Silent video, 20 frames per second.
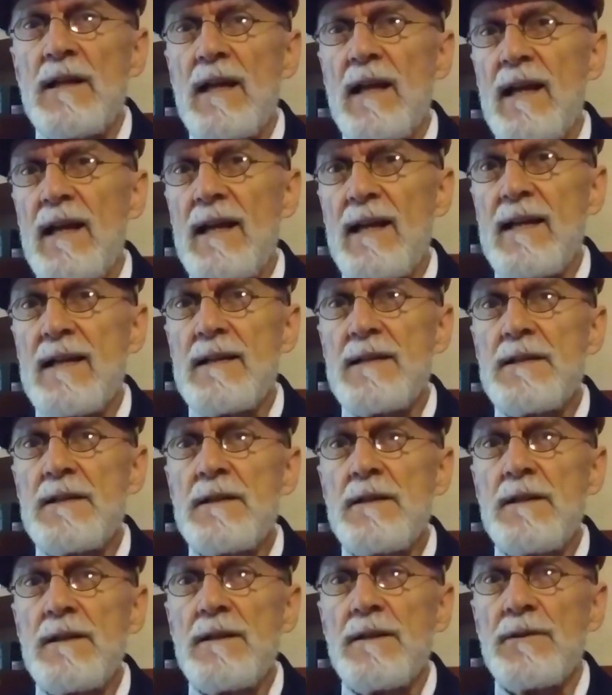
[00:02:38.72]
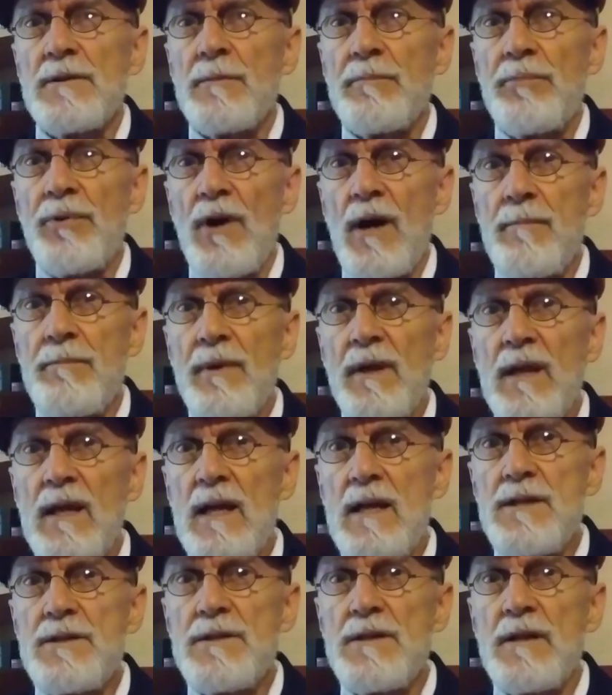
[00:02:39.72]
and the
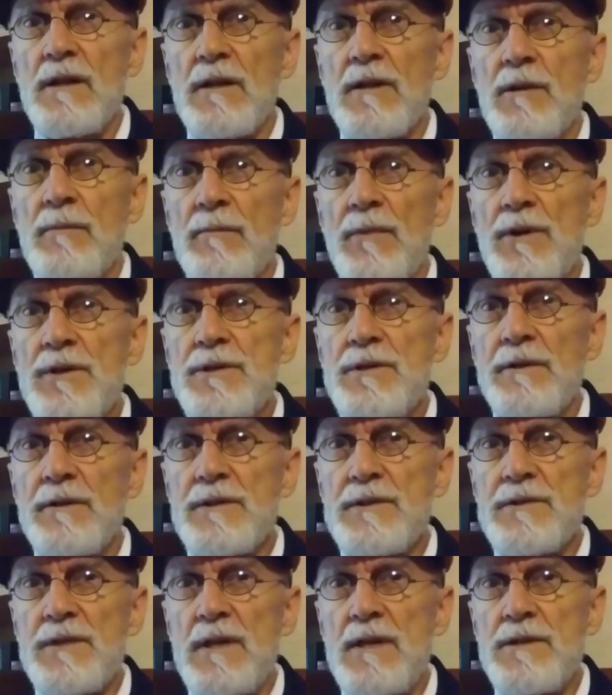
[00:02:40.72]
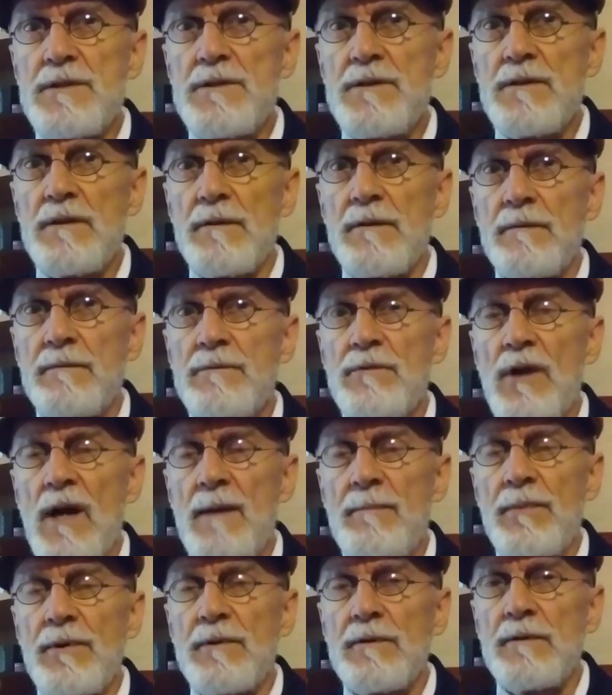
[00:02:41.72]
propagation and commercialization of
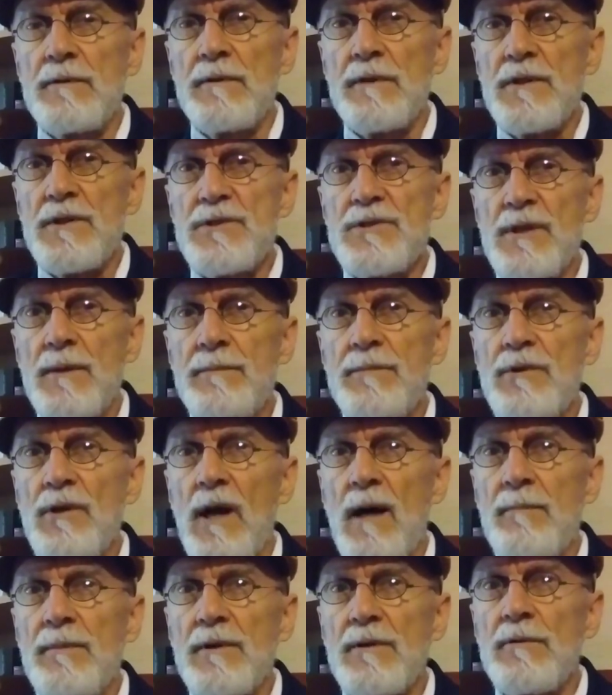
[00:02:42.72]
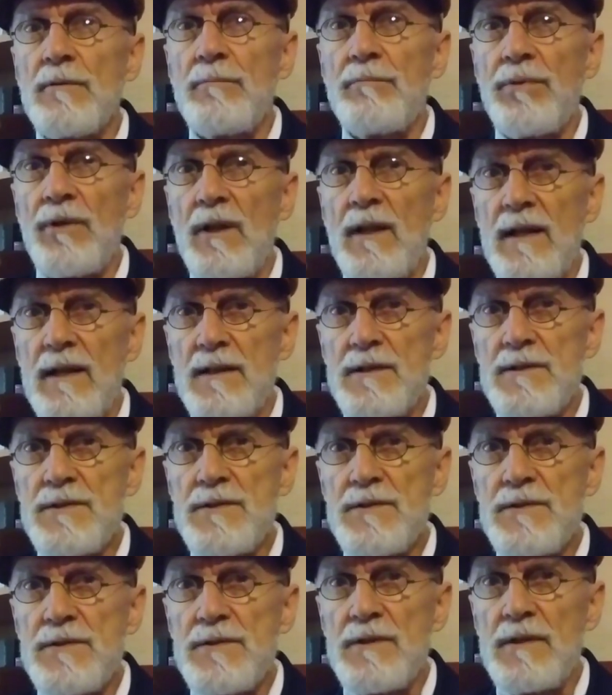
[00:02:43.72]
tropical and subtropical
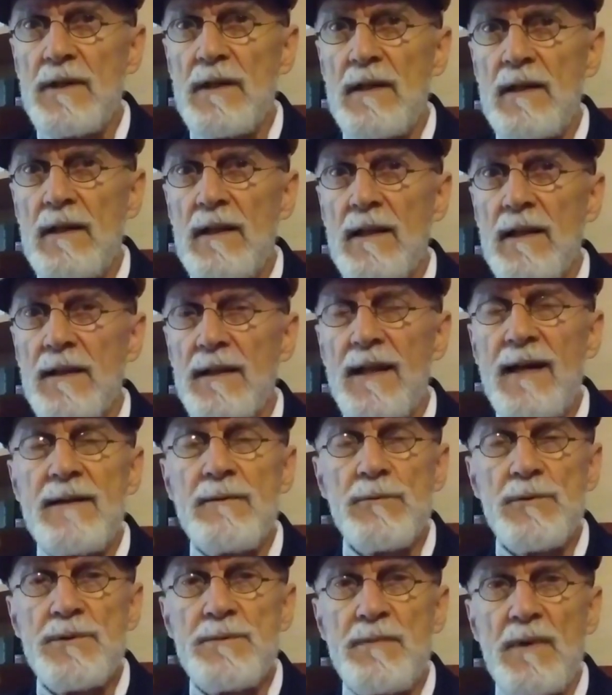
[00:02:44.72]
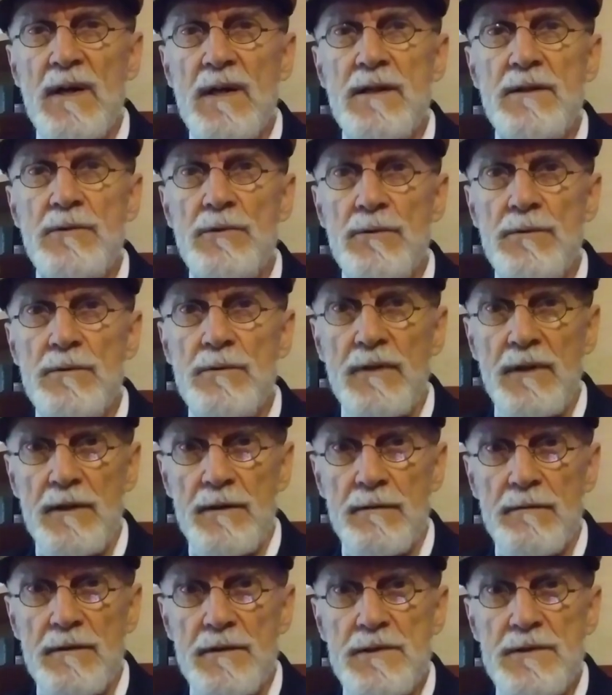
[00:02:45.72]
plants. That was my new
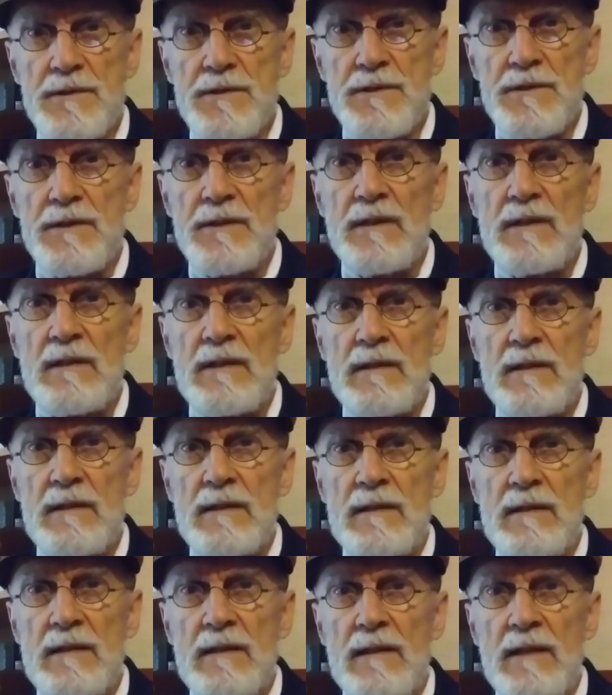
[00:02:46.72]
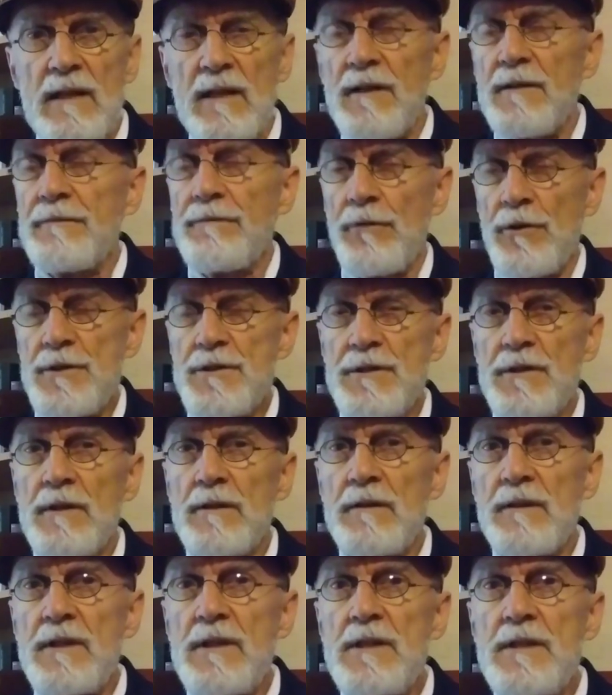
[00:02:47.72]
interest.
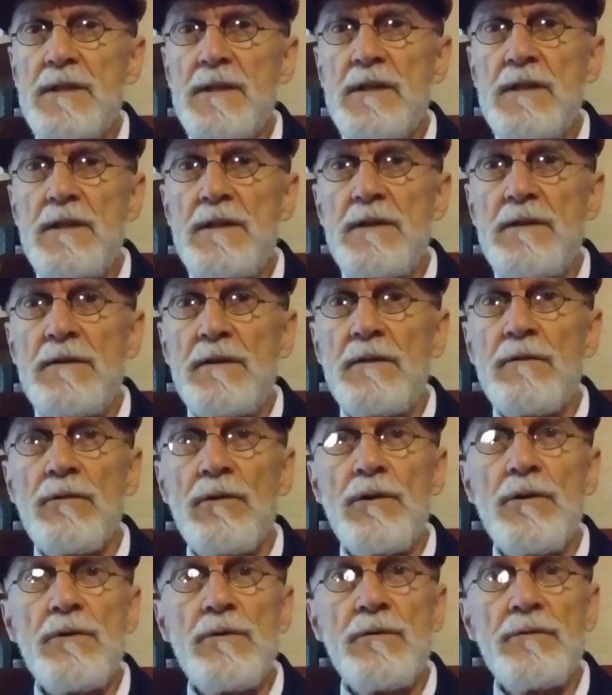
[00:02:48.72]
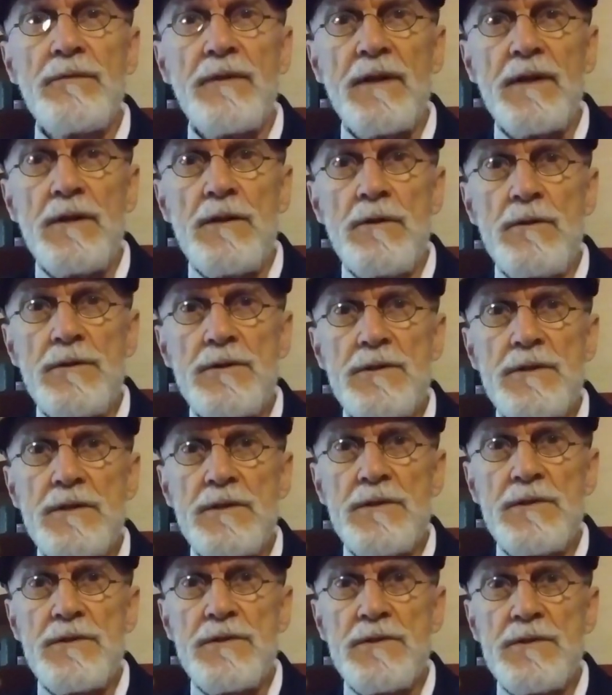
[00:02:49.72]
Unfortunately, the grove at
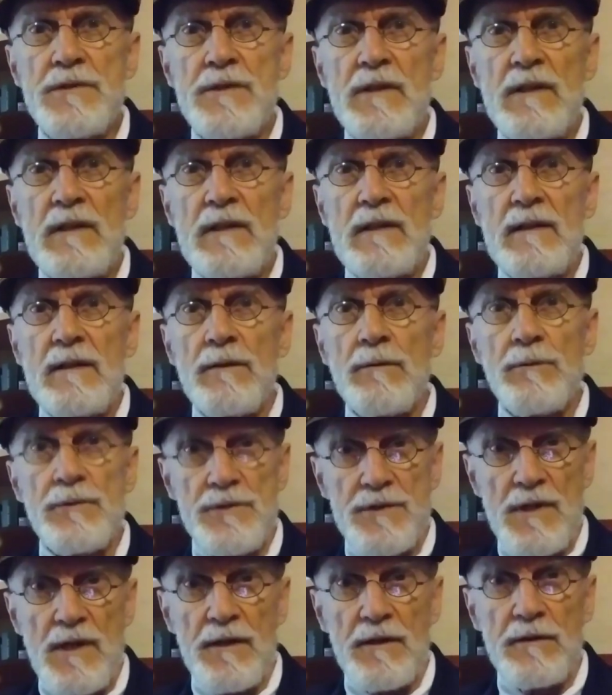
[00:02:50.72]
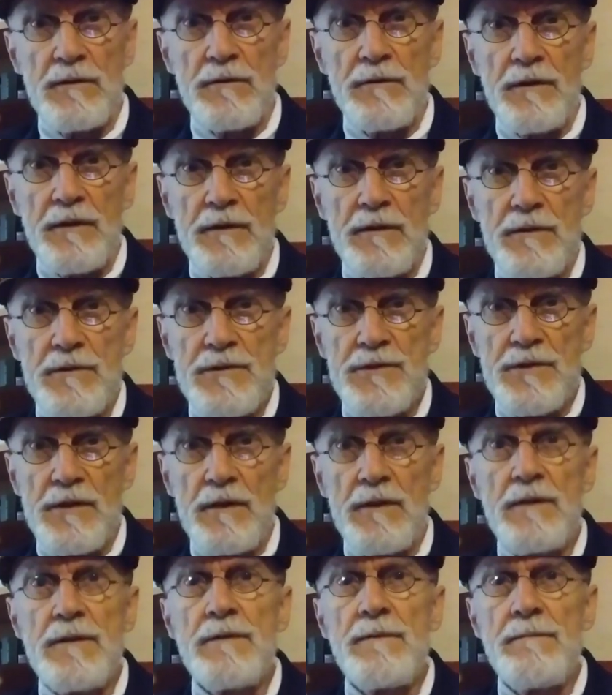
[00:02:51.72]
Eustis was not a going
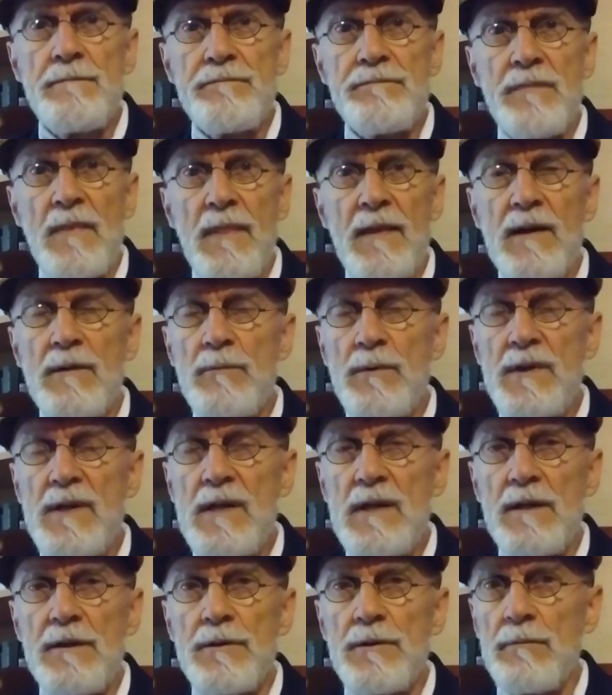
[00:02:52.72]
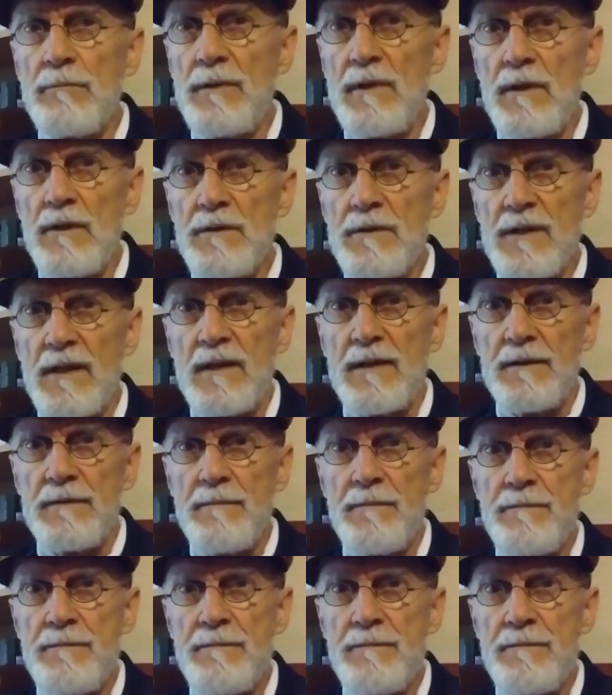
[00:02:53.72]
concern, and we needed to relocate.